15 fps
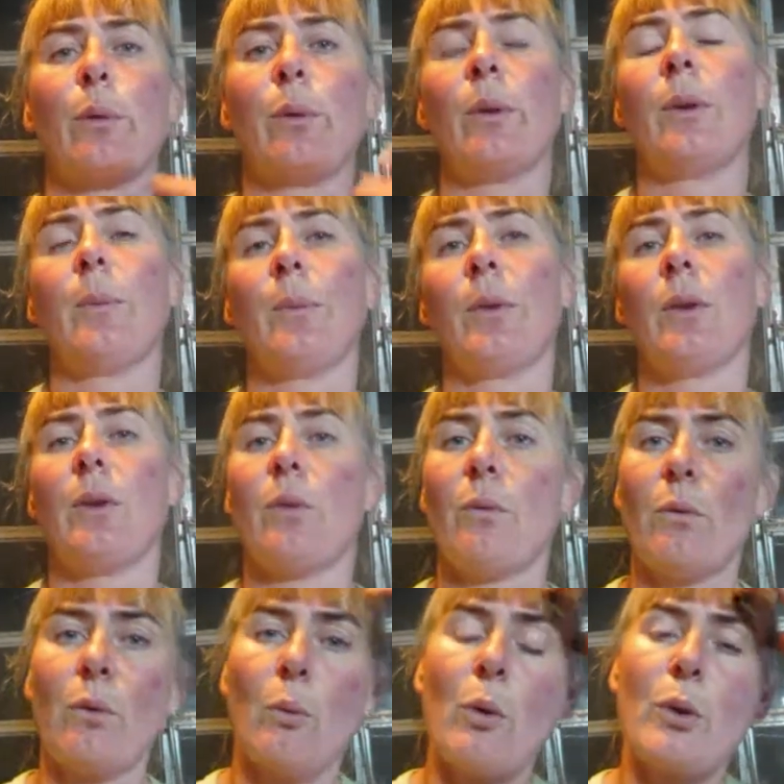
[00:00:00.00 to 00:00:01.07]

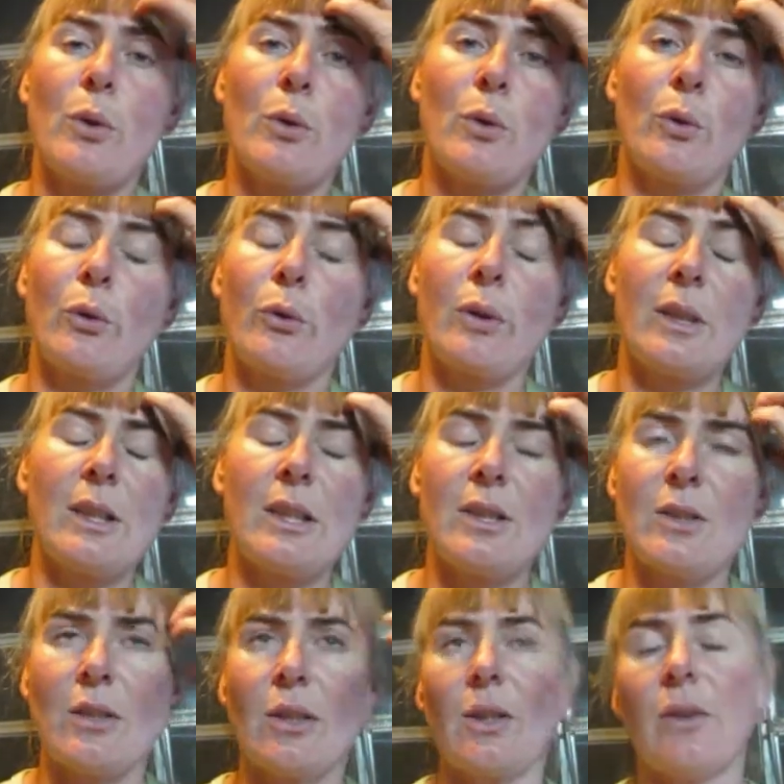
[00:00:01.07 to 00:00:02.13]
For what you do 3
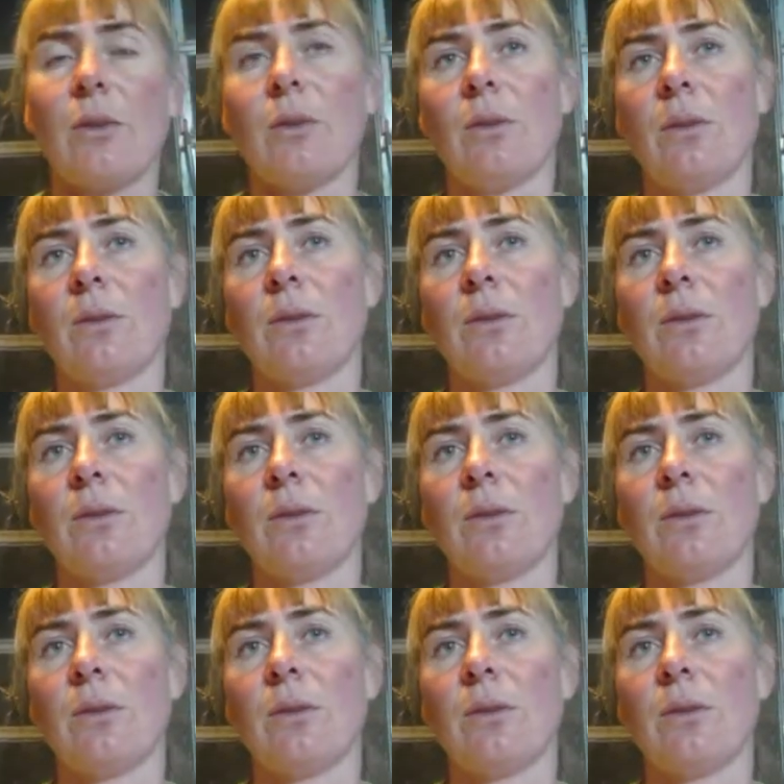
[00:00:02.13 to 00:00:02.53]
years ago